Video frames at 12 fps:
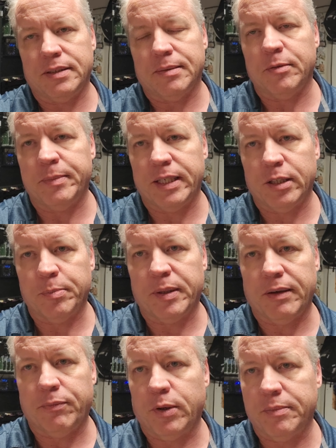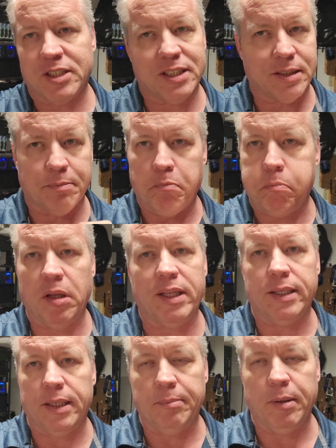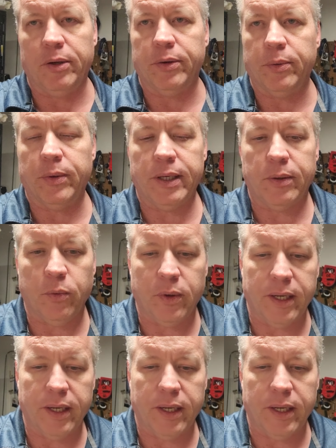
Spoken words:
some of my other platforms just completely blow it